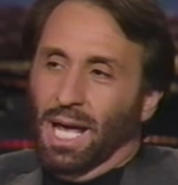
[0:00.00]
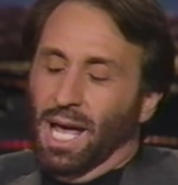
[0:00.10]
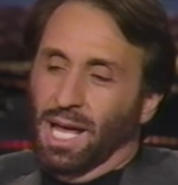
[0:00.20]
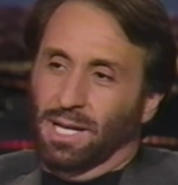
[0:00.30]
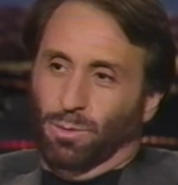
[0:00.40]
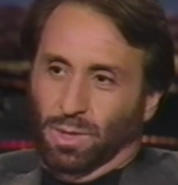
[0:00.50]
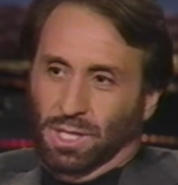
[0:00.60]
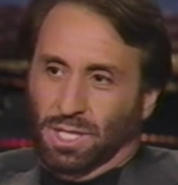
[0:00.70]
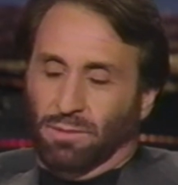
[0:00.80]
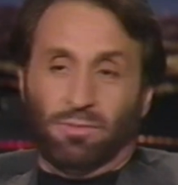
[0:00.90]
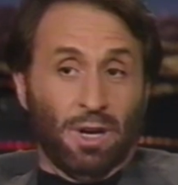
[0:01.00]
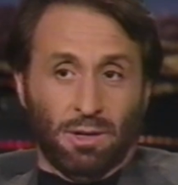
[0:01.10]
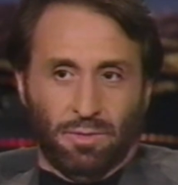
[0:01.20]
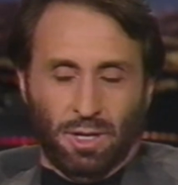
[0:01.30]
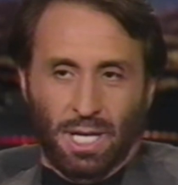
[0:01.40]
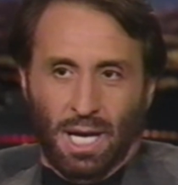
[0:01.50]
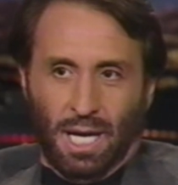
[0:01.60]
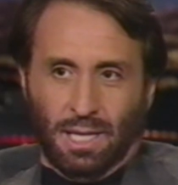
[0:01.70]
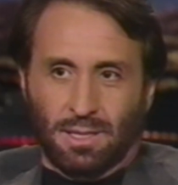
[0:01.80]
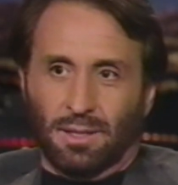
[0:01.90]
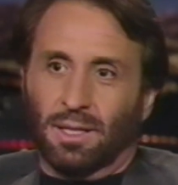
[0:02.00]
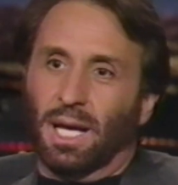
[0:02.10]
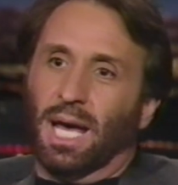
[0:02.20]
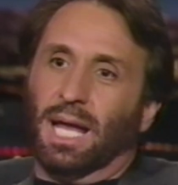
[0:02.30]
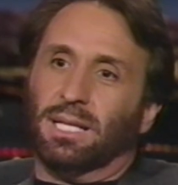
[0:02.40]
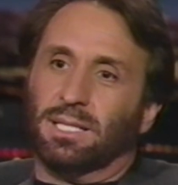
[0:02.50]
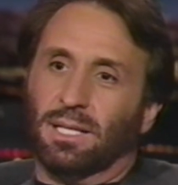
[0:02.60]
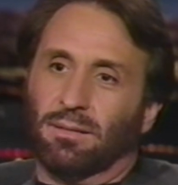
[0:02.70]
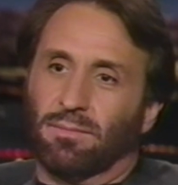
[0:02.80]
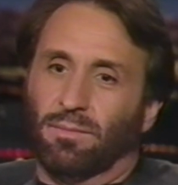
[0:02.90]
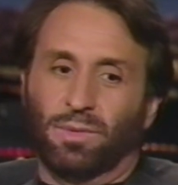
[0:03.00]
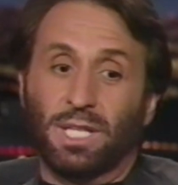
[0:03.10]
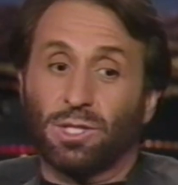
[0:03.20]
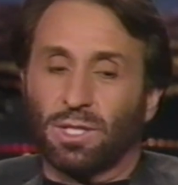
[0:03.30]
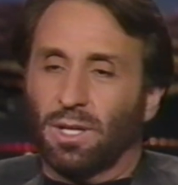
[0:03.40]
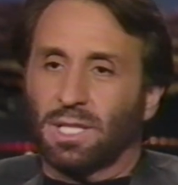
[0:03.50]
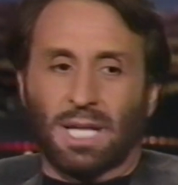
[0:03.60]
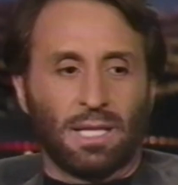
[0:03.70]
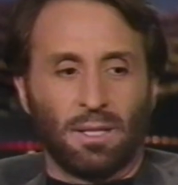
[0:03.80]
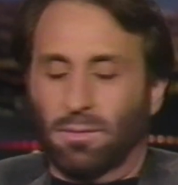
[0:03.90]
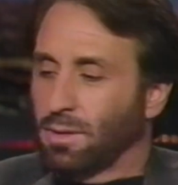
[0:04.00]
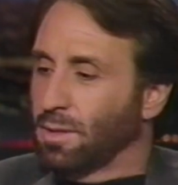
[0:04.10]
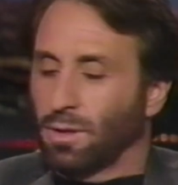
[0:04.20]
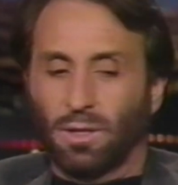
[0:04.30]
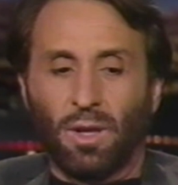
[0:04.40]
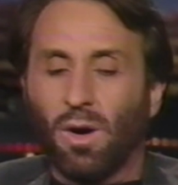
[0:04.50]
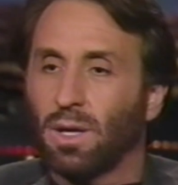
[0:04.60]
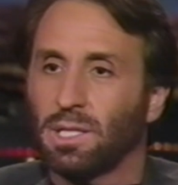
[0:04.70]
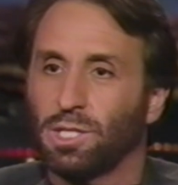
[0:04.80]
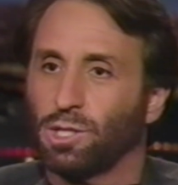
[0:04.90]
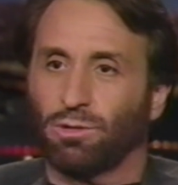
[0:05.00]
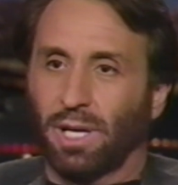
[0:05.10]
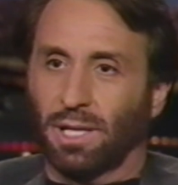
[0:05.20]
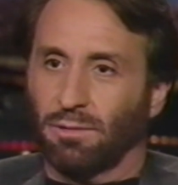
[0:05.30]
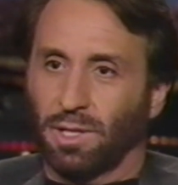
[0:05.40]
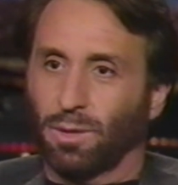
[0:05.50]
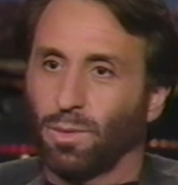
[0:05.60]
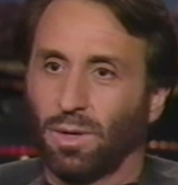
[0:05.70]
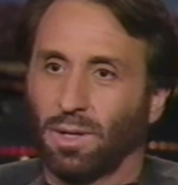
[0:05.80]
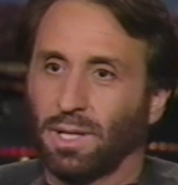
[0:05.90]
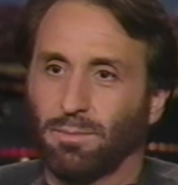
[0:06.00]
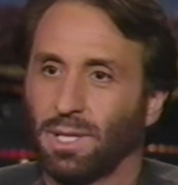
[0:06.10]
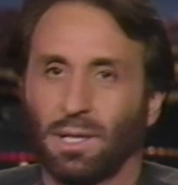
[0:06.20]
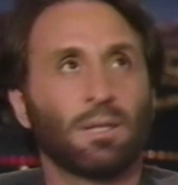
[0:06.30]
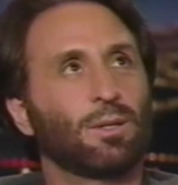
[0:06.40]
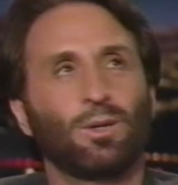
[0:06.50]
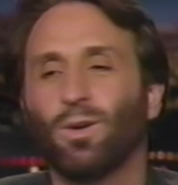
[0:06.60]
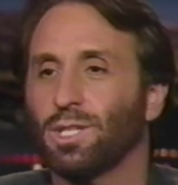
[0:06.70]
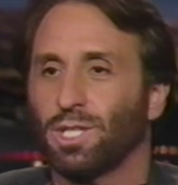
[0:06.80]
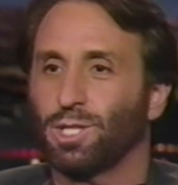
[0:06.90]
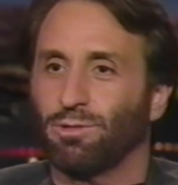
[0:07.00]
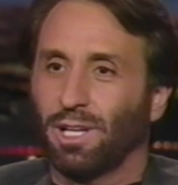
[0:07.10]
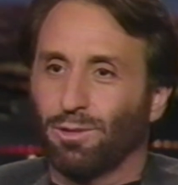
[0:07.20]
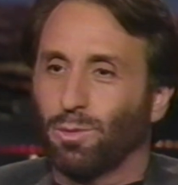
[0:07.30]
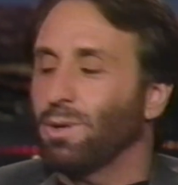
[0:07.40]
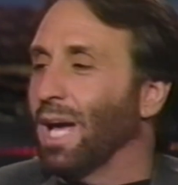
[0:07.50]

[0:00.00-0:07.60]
and it was very, very hot. And uh, these dogs had the, the longest trailer in the world. I mean, a gorgeous trailer. And we